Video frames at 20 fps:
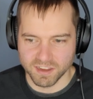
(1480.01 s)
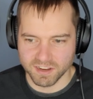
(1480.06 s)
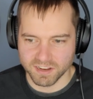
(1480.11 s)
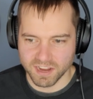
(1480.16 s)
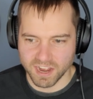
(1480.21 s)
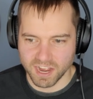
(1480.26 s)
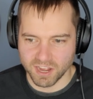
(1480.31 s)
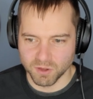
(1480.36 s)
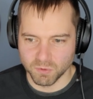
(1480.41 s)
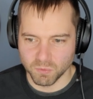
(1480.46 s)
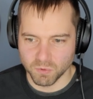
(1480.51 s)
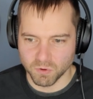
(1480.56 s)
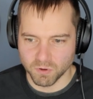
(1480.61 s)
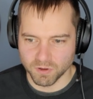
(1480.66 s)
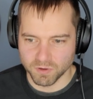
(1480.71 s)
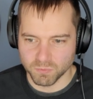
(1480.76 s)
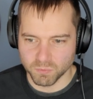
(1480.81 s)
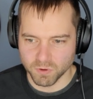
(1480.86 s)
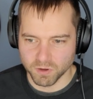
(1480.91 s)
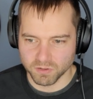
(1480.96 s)
Kyle
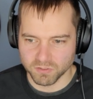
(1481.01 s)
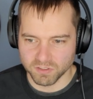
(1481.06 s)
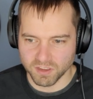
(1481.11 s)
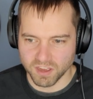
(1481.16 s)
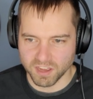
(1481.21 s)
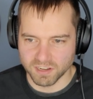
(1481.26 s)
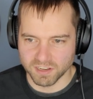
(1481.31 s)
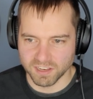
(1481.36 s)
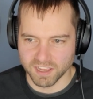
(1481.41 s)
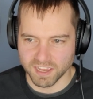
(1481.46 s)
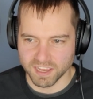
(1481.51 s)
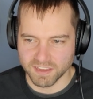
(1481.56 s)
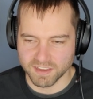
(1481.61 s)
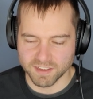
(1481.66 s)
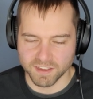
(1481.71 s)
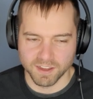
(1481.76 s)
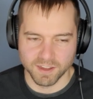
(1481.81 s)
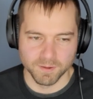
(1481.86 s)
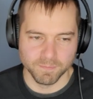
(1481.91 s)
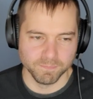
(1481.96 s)
Ward worked on, like.
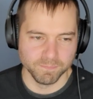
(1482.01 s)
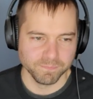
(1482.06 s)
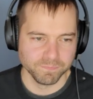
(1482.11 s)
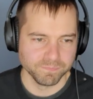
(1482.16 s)
Um,